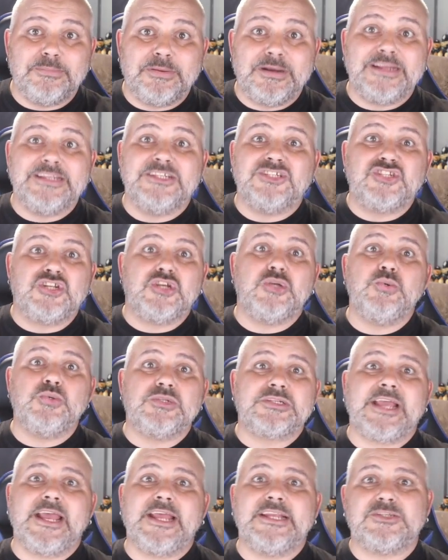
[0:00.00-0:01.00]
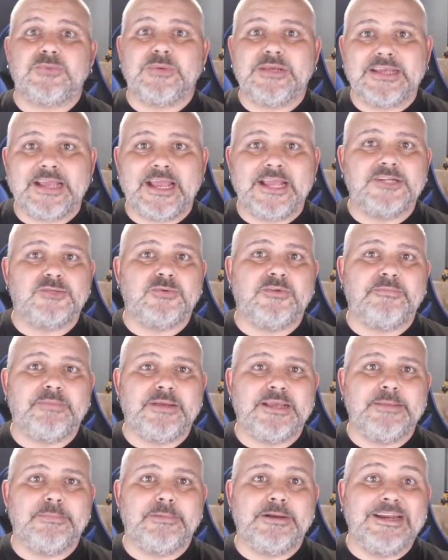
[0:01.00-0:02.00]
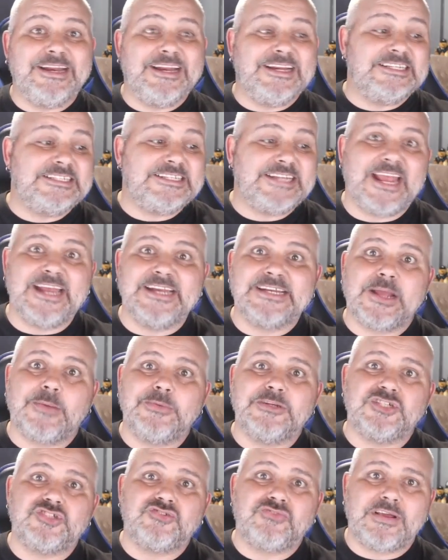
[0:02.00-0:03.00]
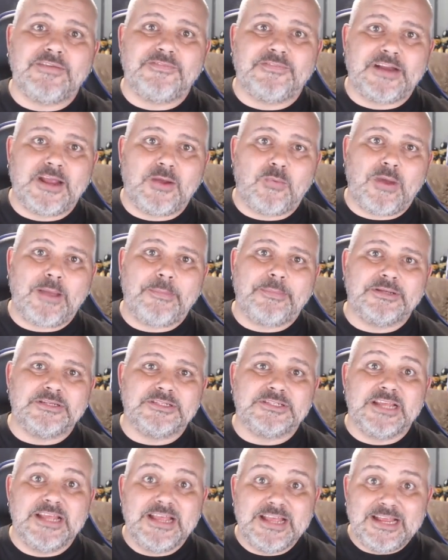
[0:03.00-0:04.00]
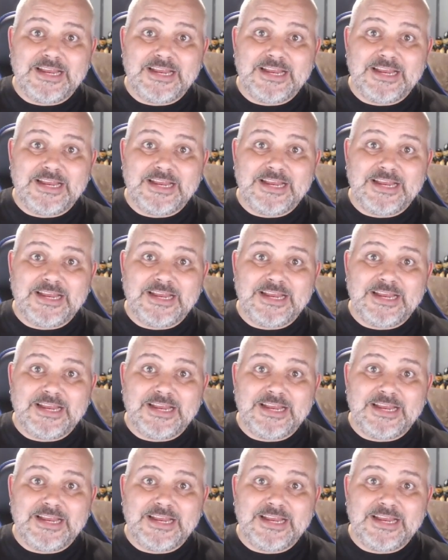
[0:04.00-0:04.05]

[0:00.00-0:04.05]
police too scared to engage with people and instead going straight for their weapons,